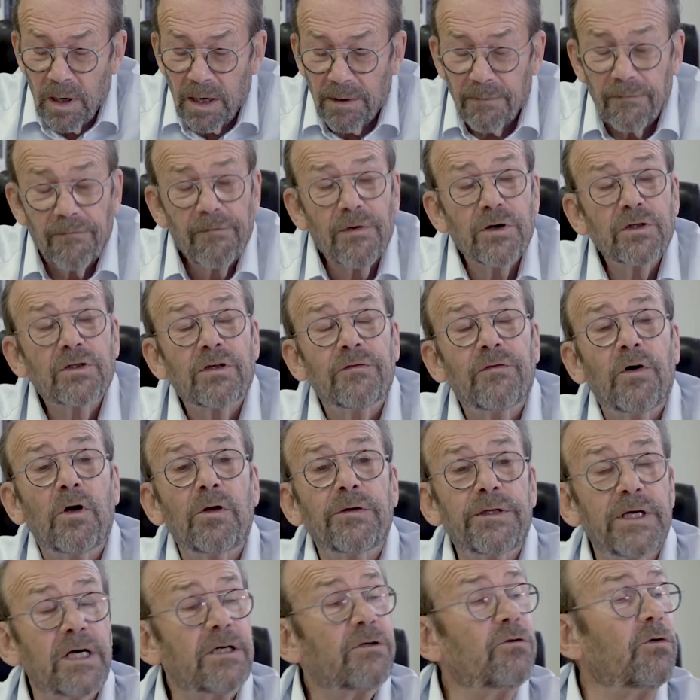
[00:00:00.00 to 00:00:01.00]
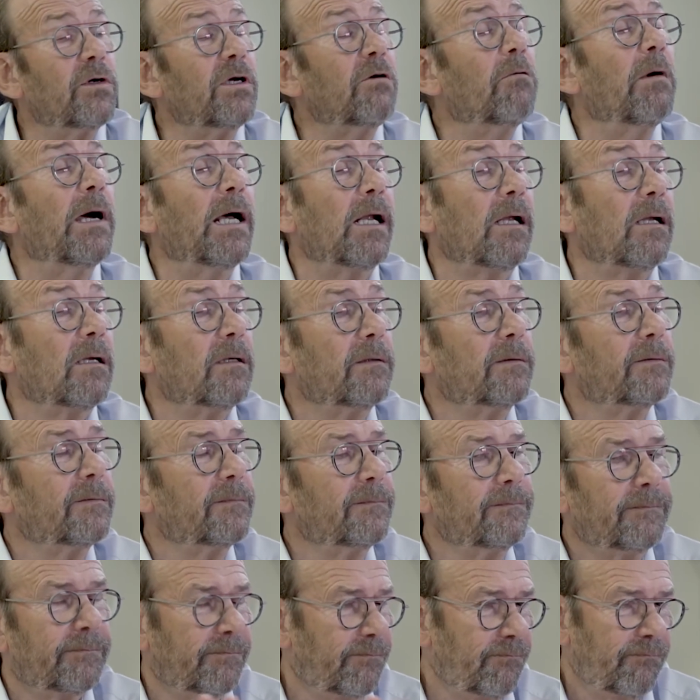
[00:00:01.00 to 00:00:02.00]
Well, first of all, they are doing well.
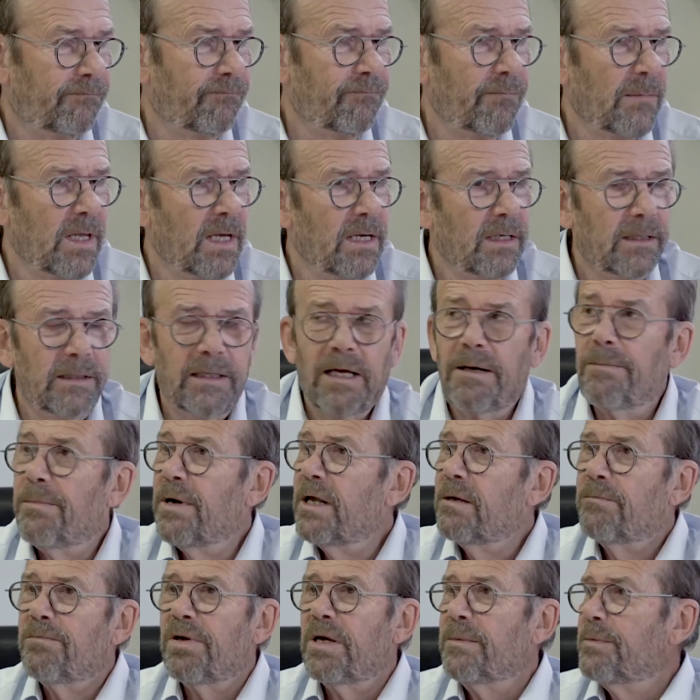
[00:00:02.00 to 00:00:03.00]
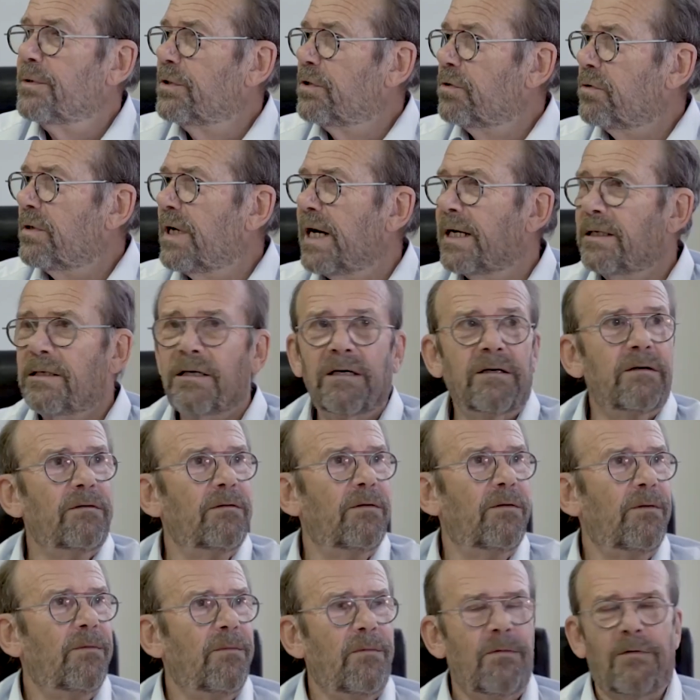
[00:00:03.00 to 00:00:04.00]
They bring people
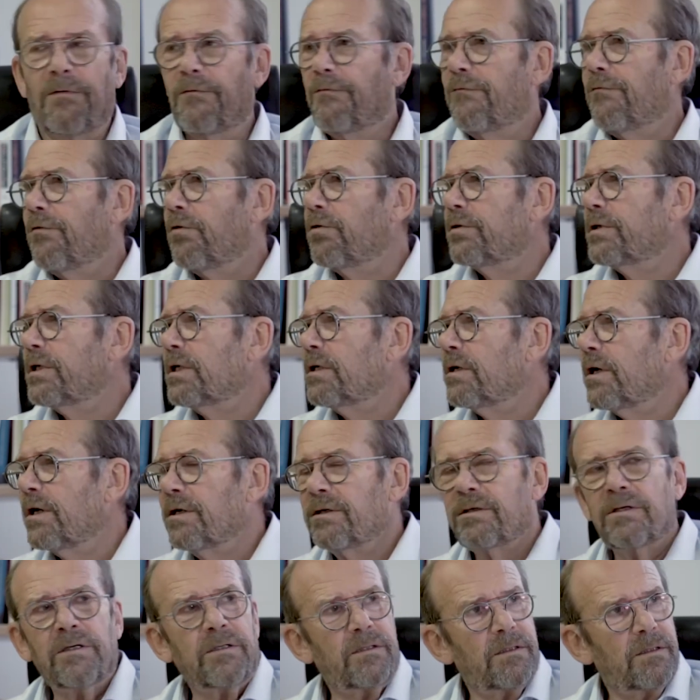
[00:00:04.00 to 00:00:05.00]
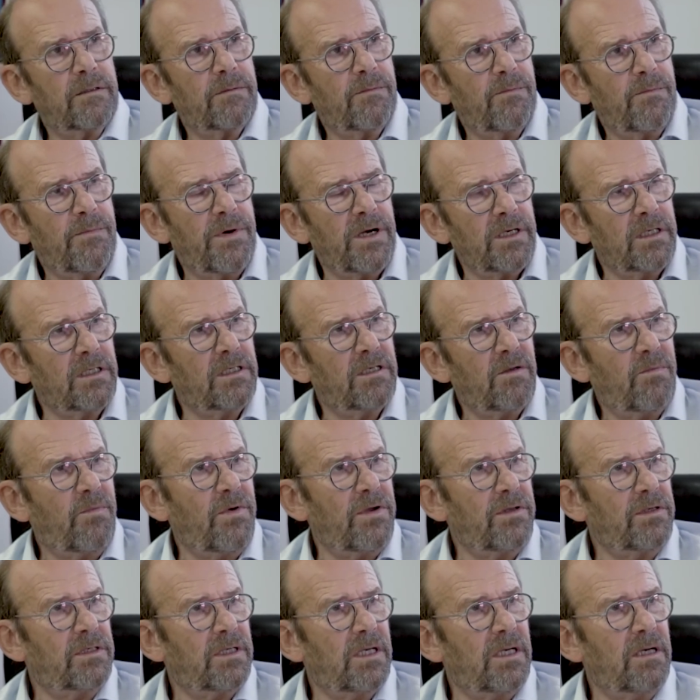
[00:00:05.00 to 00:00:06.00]
together, 1,400
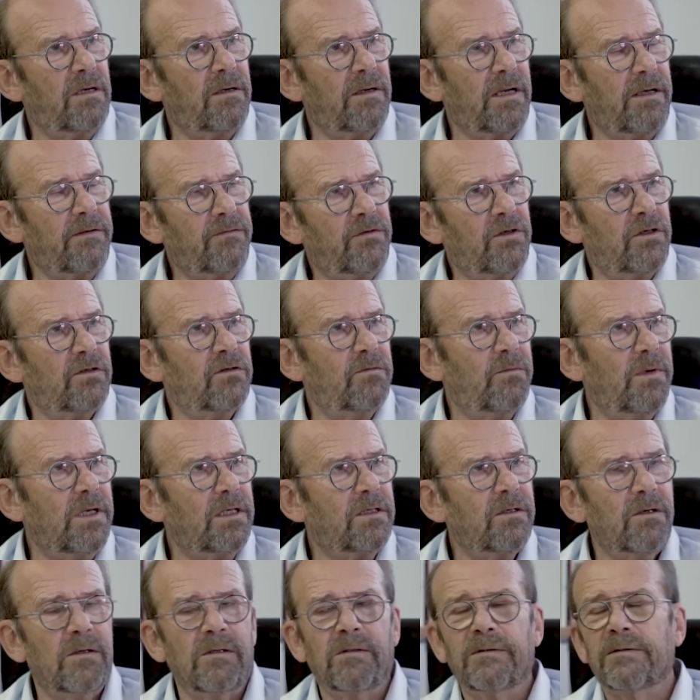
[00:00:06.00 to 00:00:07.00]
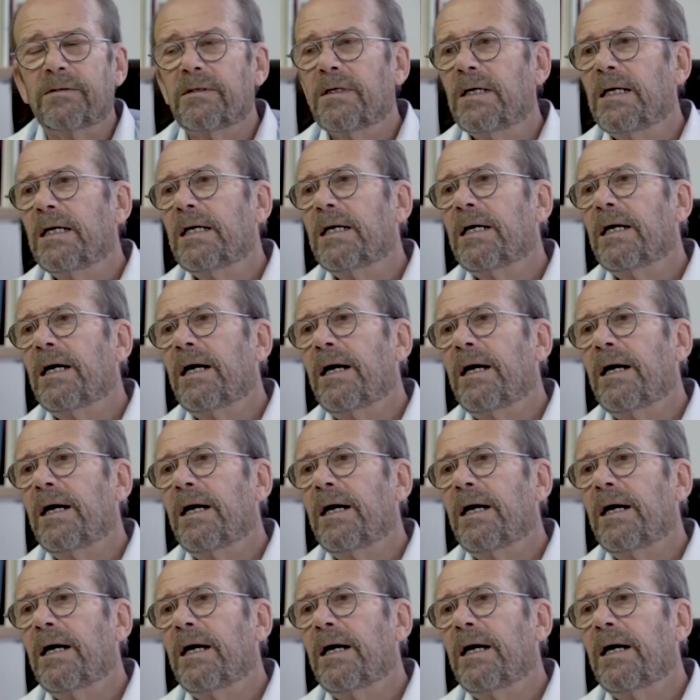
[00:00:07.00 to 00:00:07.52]
participants here, I've just been told.